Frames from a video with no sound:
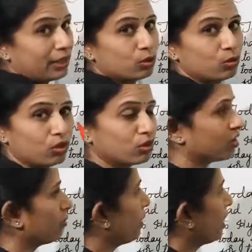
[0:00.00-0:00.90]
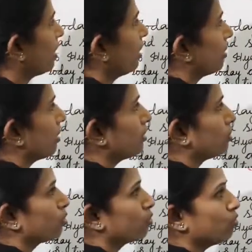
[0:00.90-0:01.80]
I do want to repeat,
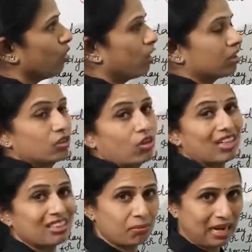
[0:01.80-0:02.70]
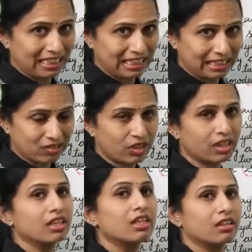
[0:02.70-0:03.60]
these two are not
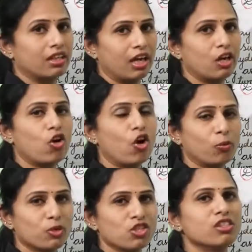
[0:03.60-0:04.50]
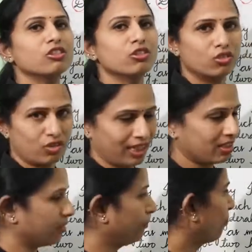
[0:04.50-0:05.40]
mandatory. They are optional to
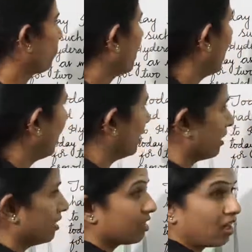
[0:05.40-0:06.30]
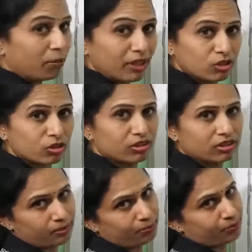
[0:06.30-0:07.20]
write. And coming to
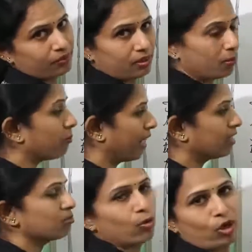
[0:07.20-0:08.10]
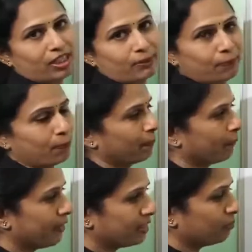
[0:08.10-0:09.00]
the main body.
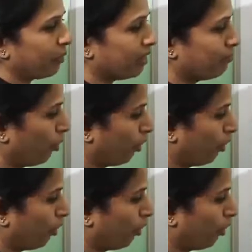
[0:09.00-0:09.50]
This main